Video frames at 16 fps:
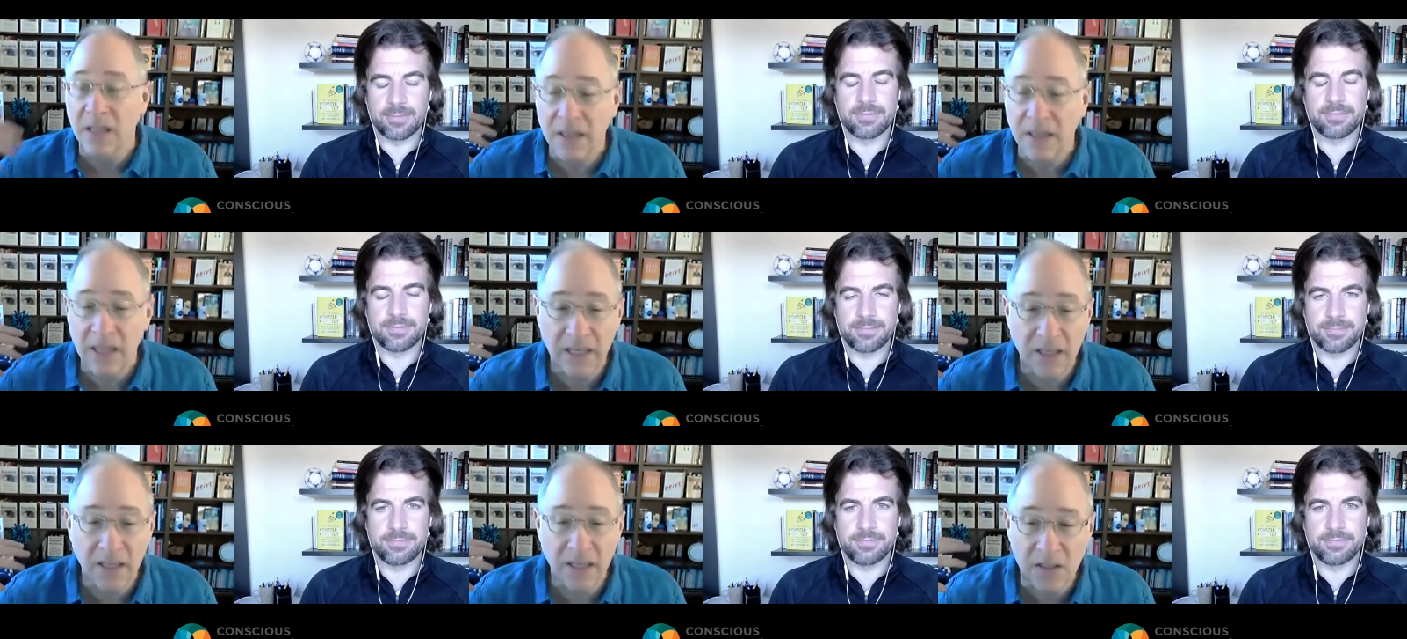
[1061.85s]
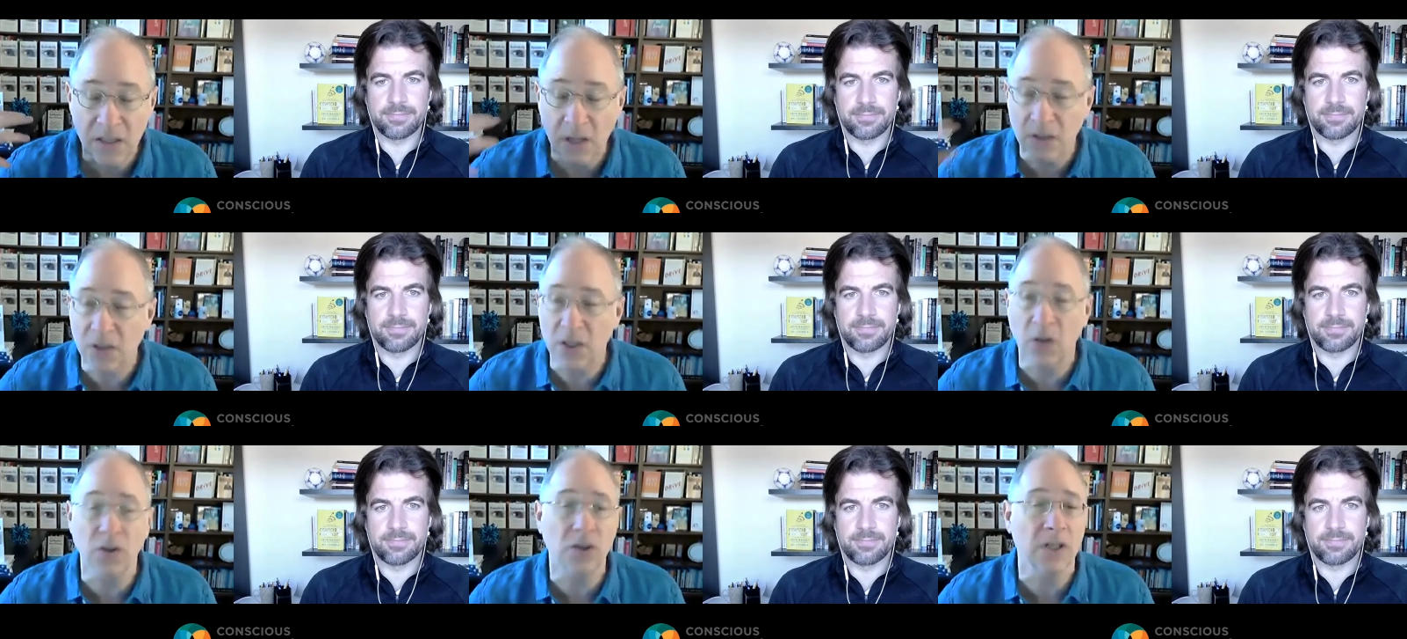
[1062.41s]
Speaker 1: The so
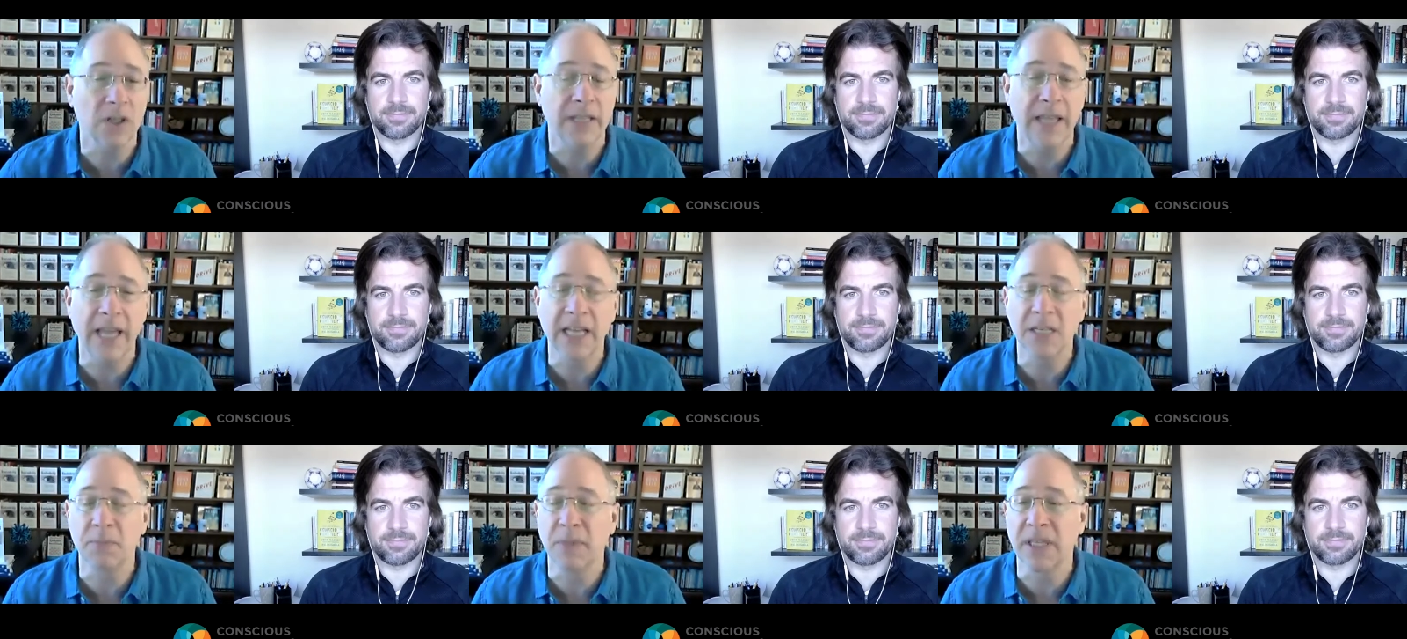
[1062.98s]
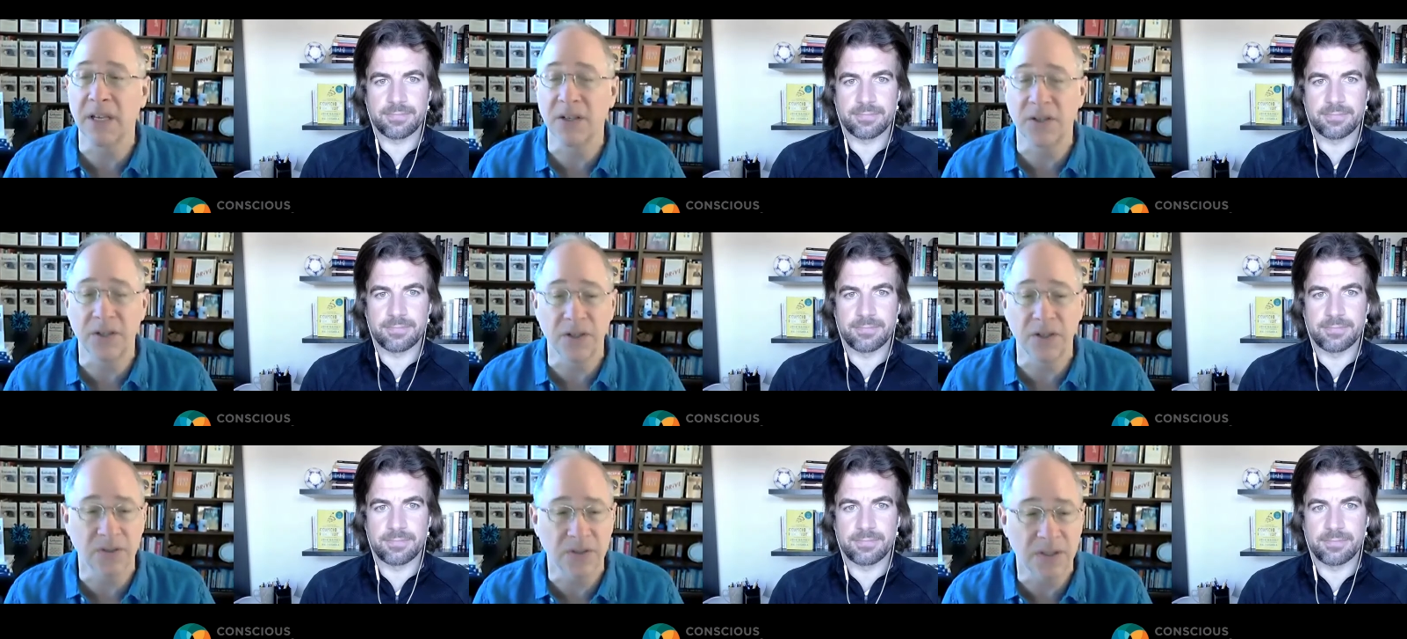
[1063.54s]
social engagement
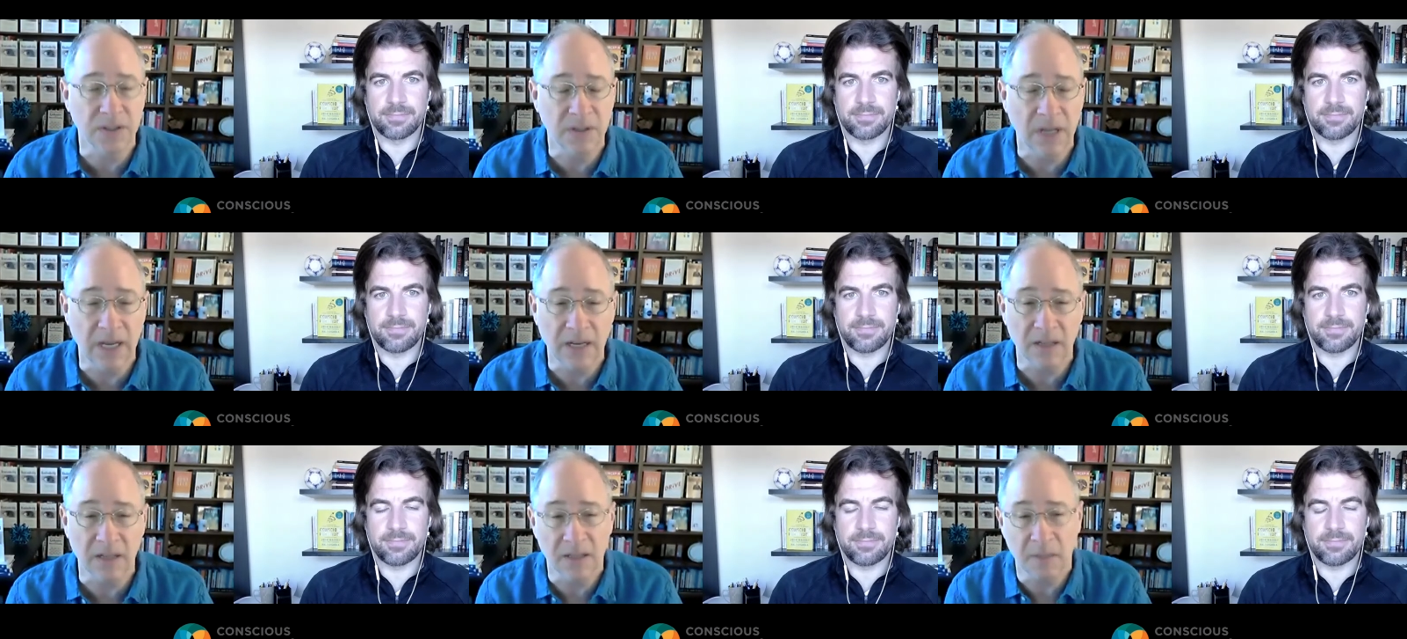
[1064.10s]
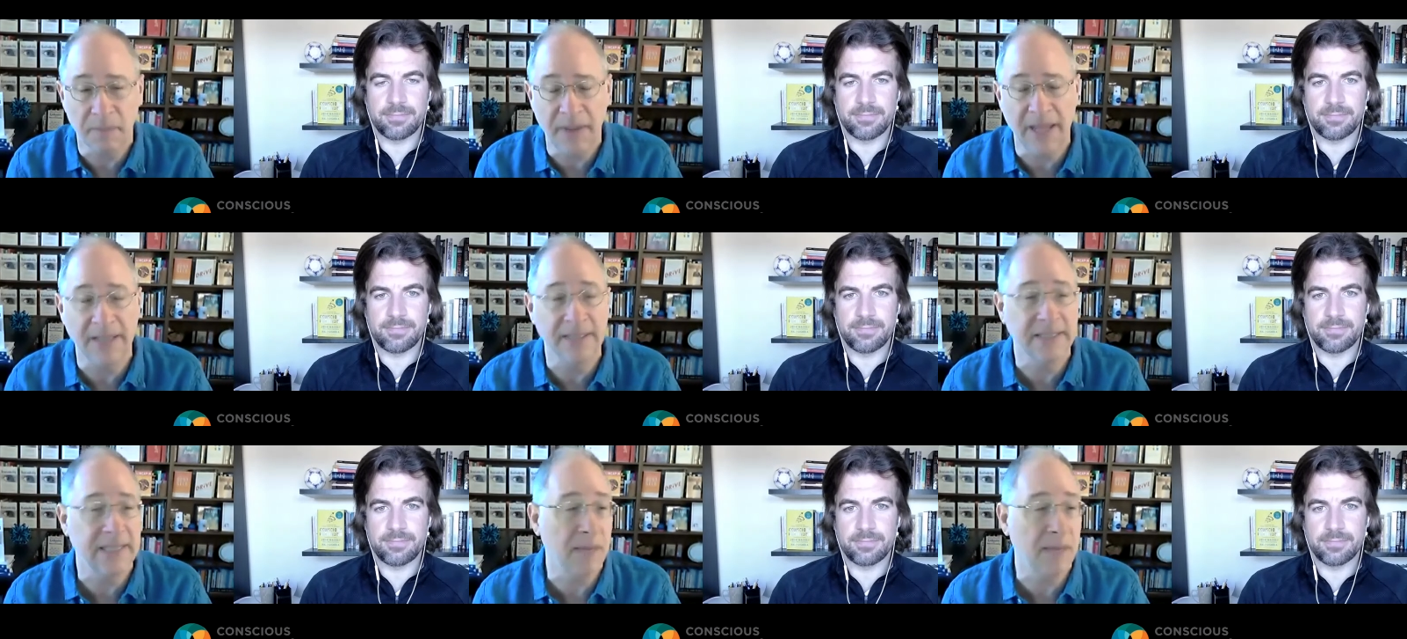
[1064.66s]
issues, uh, the
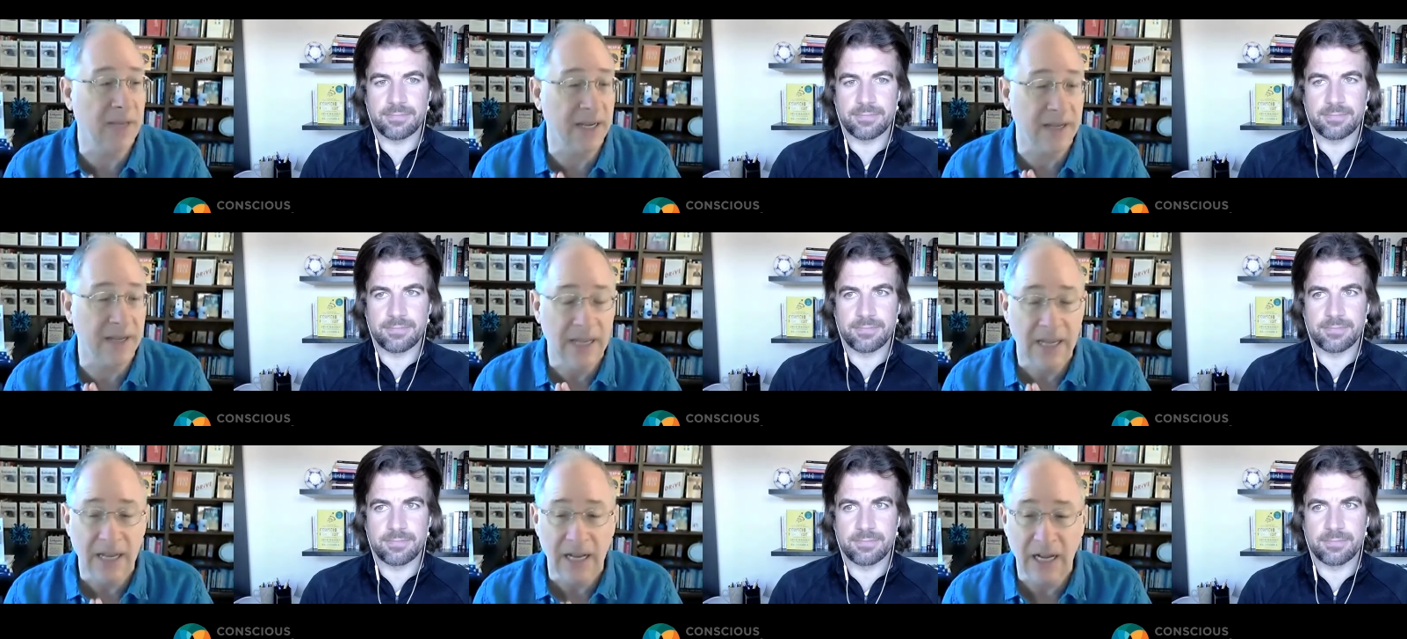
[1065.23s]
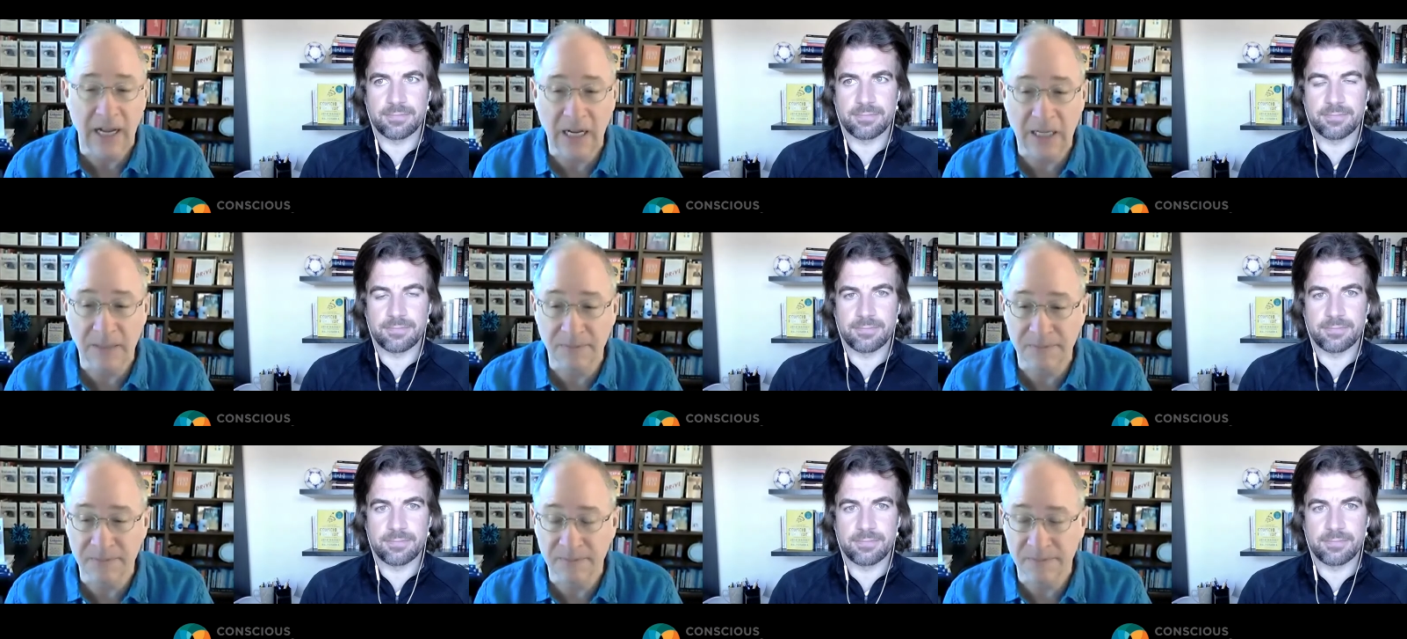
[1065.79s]
pandemic,
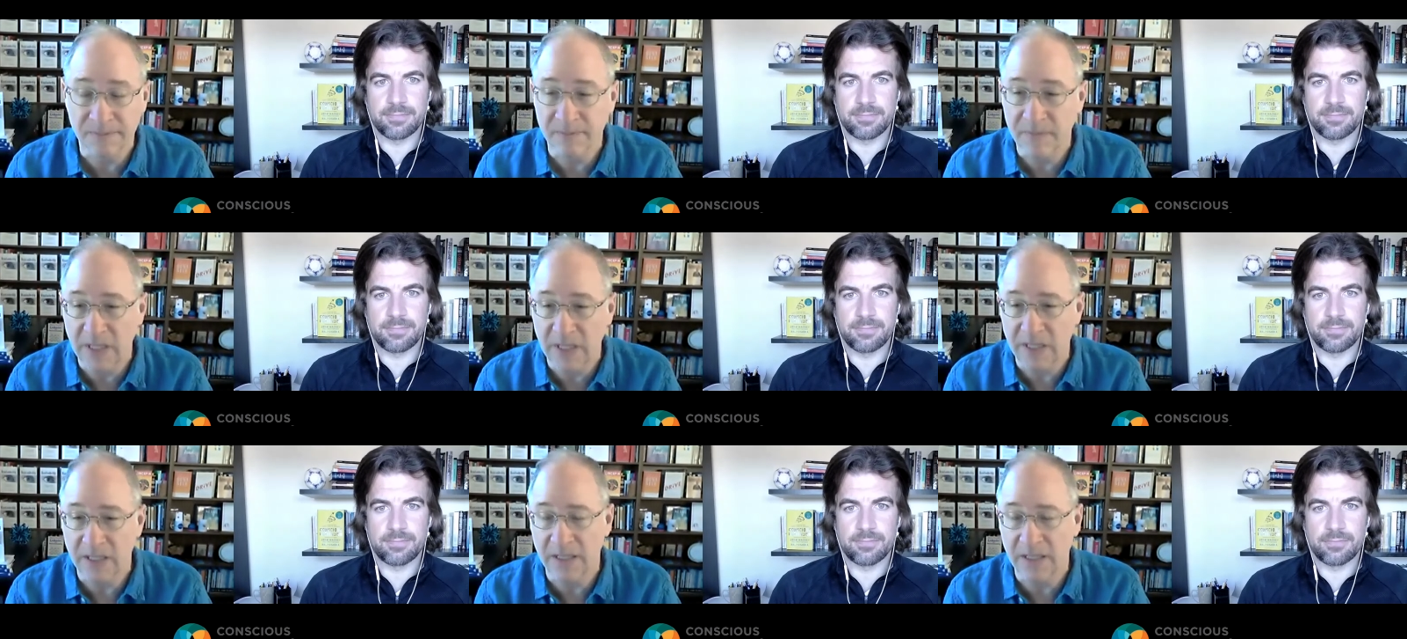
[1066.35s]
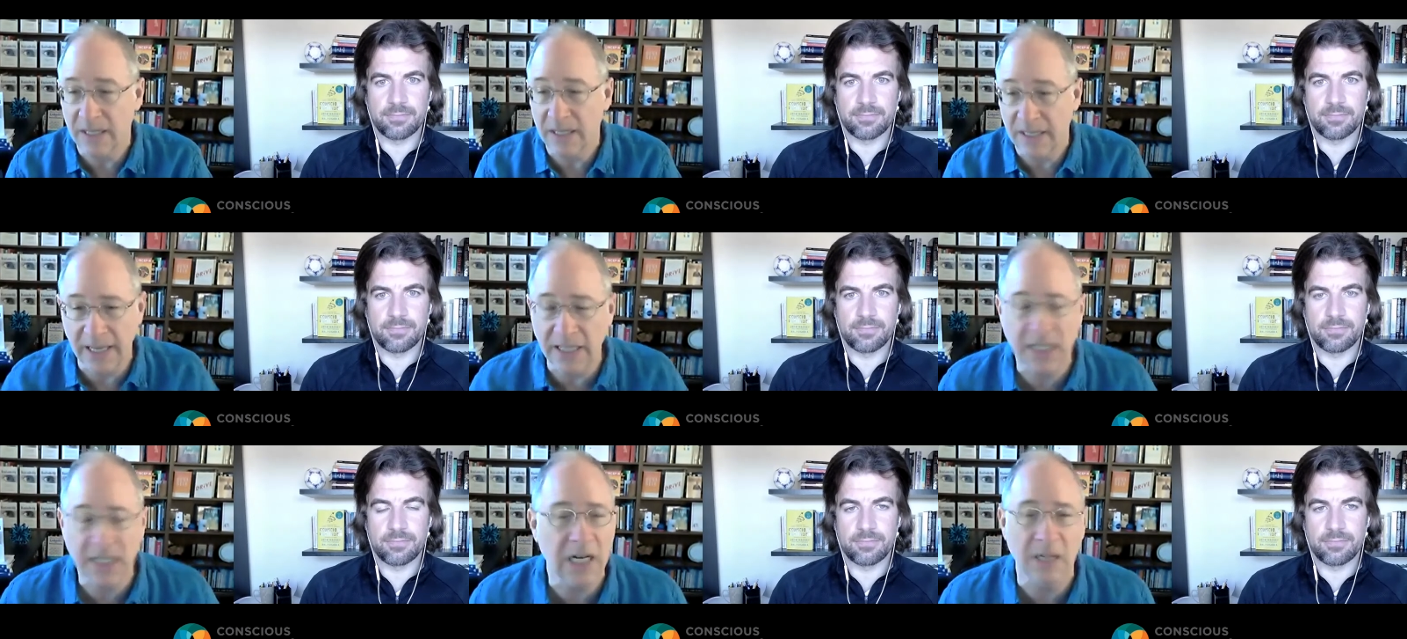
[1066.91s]
um, uh,
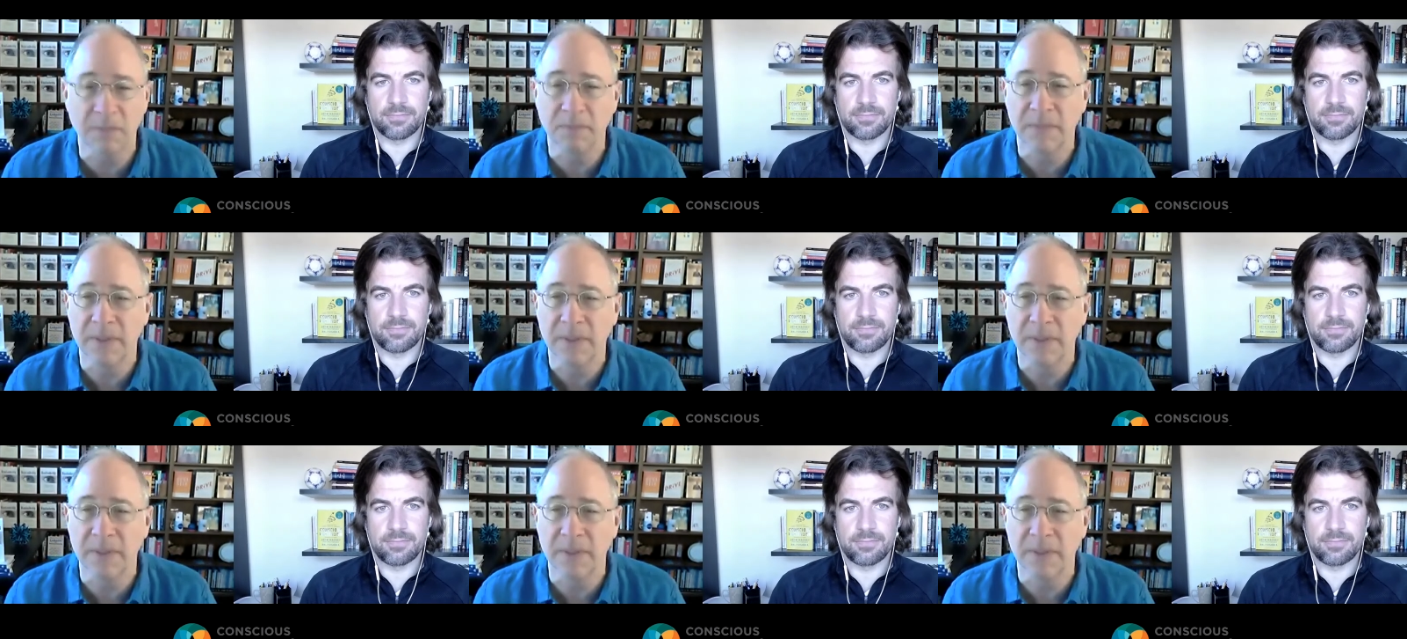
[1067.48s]
income